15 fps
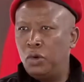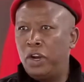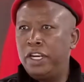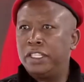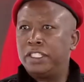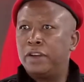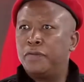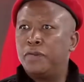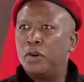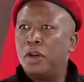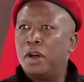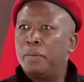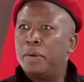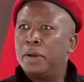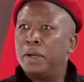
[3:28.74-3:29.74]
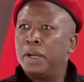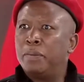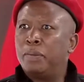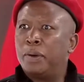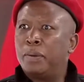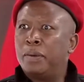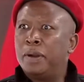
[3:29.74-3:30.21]
when is a follow up a
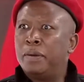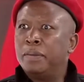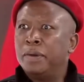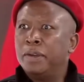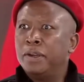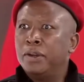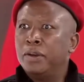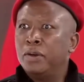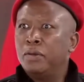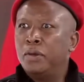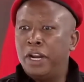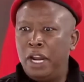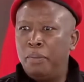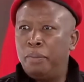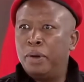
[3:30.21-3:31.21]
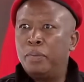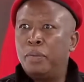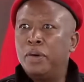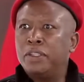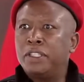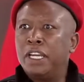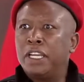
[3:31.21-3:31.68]
problem? When I
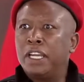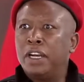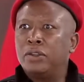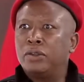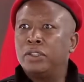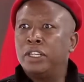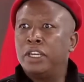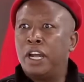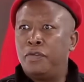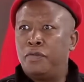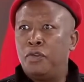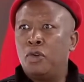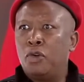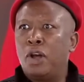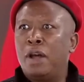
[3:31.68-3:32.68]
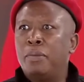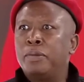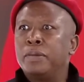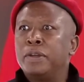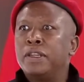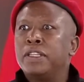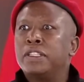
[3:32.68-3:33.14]
proposed a girl today, I follow up
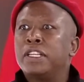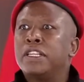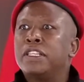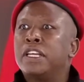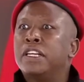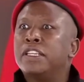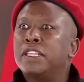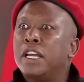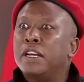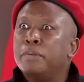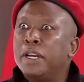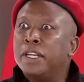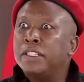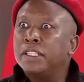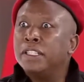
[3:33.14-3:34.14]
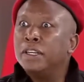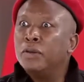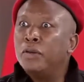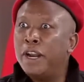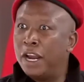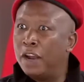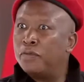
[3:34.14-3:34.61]
is an incitement.
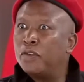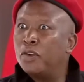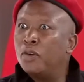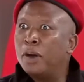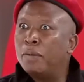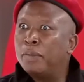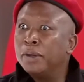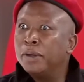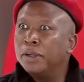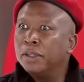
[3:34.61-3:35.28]
When I follow up,